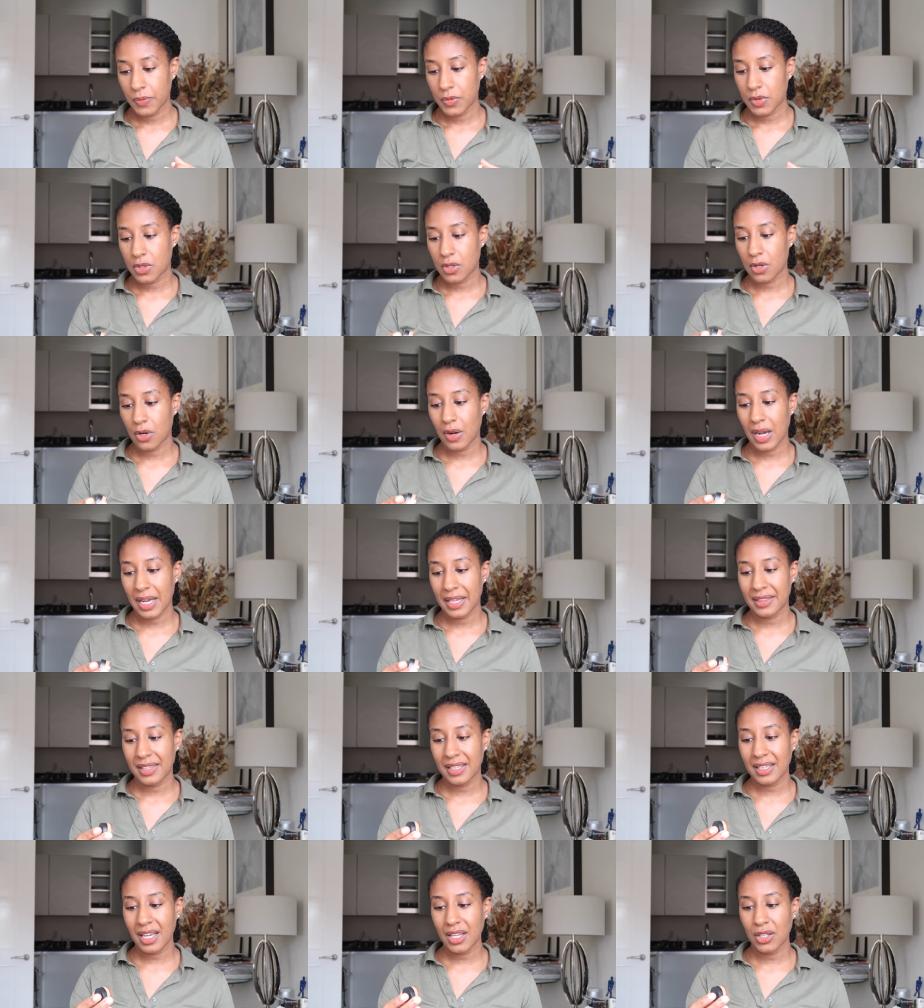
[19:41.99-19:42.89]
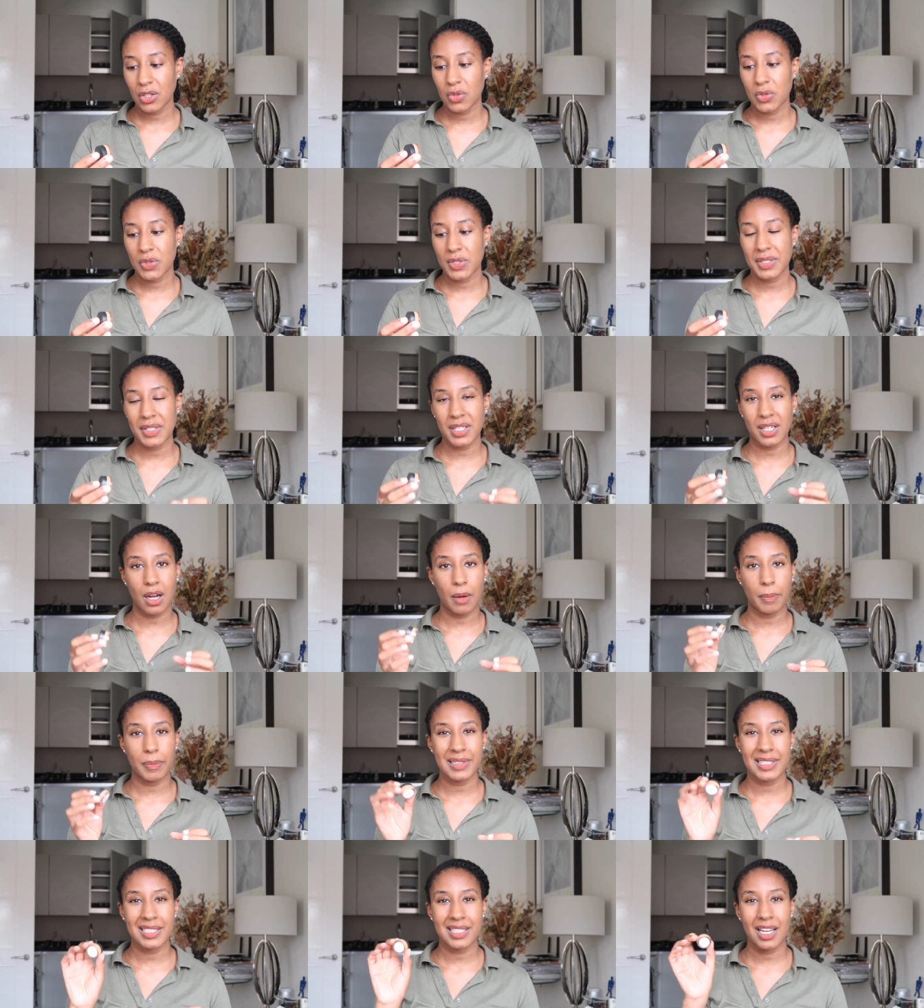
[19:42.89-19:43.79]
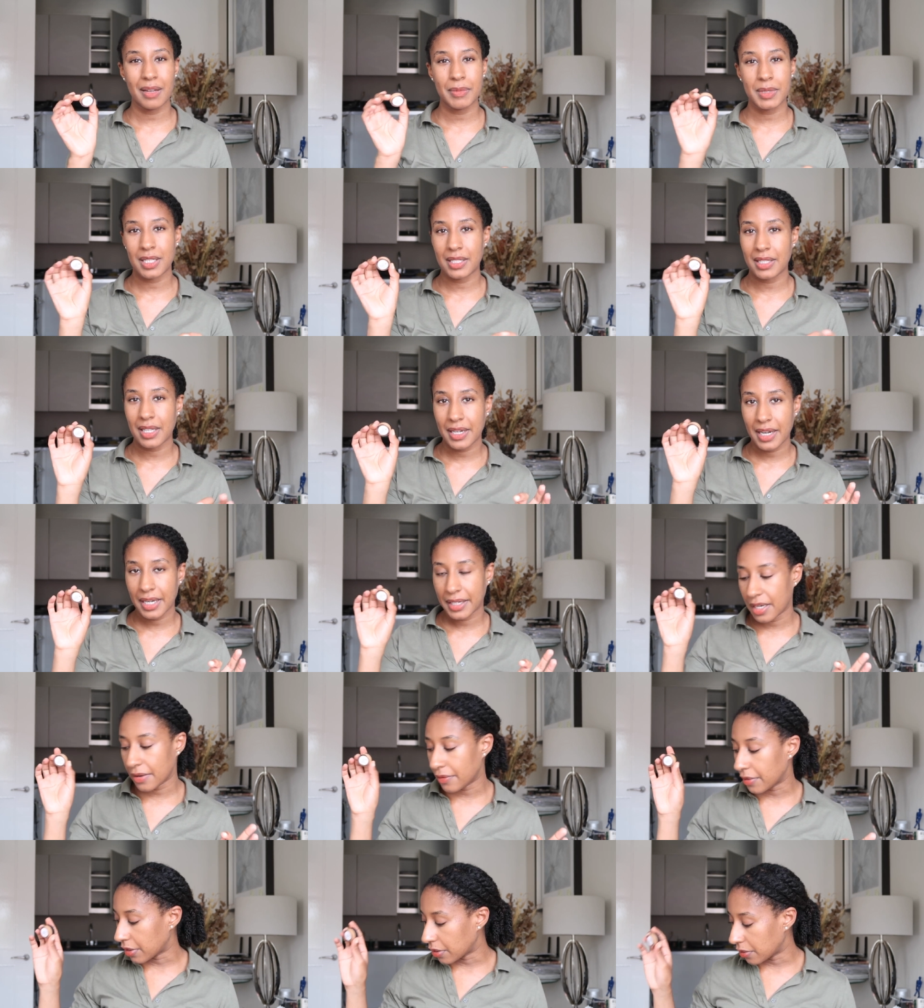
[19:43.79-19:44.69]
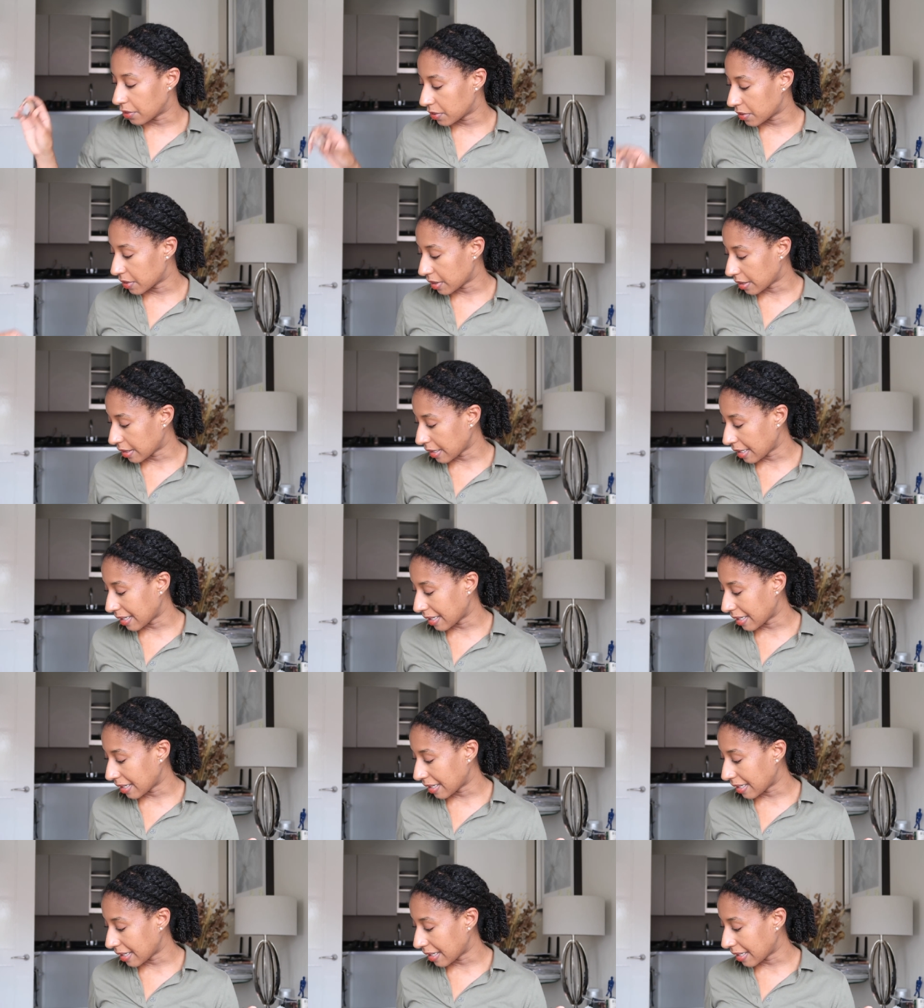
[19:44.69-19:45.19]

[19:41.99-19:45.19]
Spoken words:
So I think I used it a couple times and then I never used it.